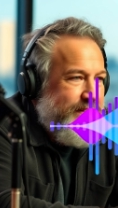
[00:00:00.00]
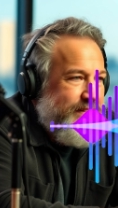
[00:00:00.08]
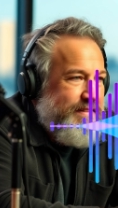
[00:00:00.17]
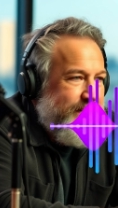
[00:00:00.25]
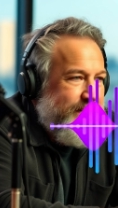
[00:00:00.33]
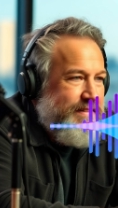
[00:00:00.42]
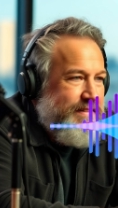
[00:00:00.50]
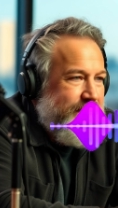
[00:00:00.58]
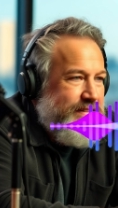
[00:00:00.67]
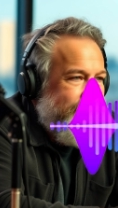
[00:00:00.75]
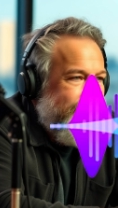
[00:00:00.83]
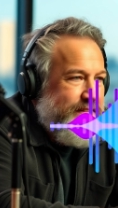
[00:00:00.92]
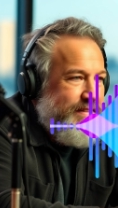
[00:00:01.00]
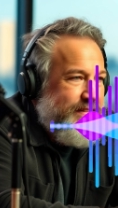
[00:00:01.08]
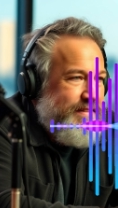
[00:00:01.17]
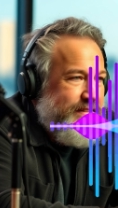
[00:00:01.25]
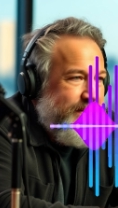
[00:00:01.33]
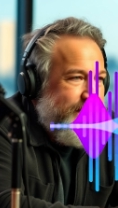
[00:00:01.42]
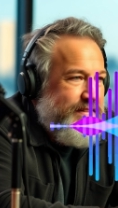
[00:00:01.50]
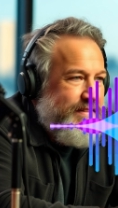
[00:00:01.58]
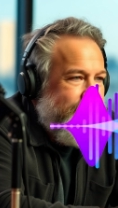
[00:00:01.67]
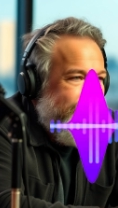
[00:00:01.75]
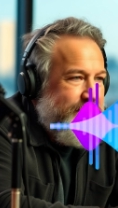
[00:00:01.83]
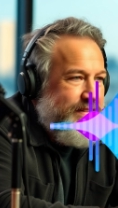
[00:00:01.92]
But the real fluency
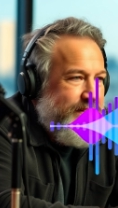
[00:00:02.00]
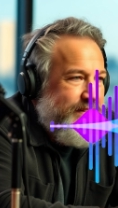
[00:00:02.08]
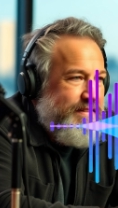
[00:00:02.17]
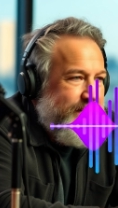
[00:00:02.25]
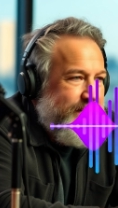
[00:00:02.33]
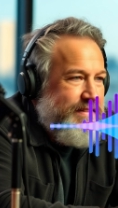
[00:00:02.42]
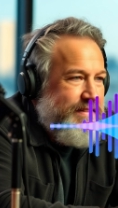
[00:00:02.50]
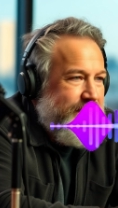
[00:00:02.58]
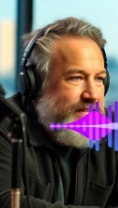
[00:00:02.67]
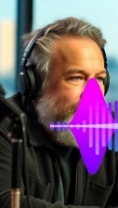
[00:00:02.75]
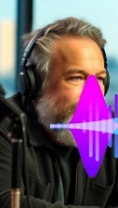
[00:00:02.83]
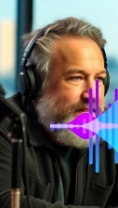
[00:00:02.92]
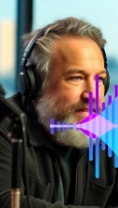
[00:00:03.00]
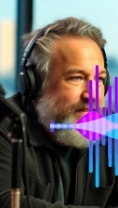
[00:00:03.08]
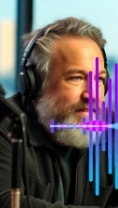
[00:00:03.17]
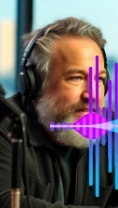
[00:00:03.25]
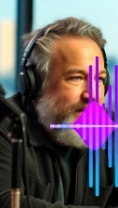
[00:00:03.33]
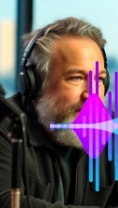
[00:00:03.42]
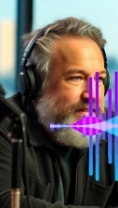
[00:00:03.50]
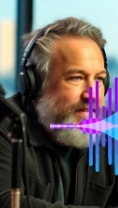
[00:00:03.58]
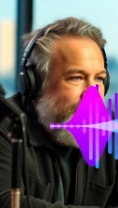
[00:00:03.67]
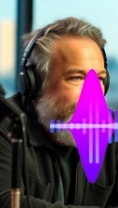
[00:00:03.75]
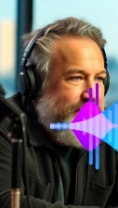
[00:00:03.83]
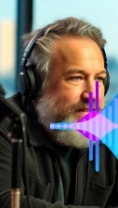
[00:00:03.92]
comes from like how you
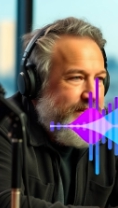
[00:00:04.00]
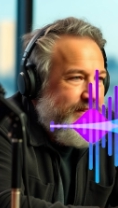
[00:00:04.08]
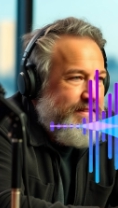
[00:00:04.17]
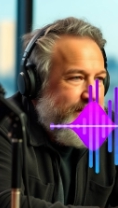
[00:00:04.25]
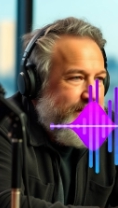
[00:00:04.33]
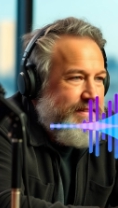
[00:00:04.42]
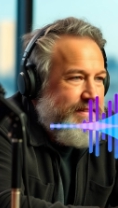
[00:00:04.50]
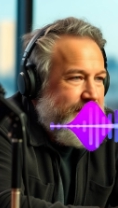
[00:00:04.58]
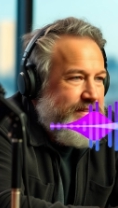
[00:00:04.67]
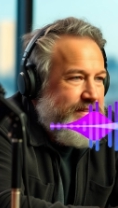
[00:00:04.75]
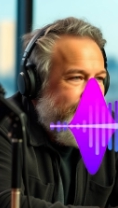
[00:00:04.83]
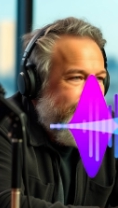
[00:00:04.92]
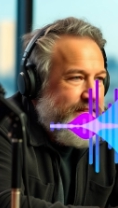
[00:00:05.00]
move between those things,